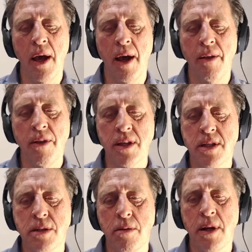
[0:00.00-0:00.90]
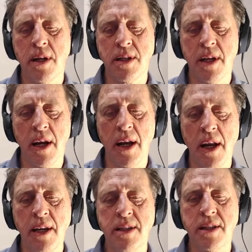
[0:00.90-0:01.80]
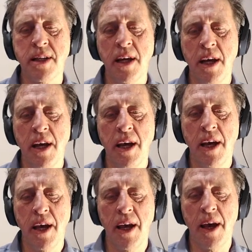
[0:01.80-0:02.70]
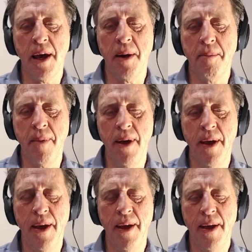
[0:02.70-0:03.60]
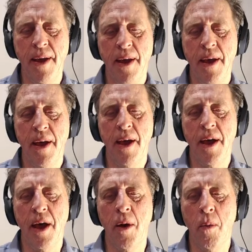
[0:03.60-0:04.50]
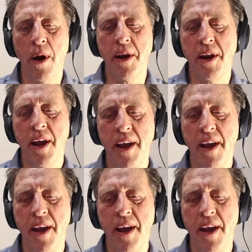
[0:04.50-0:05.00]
This threatens at least a win.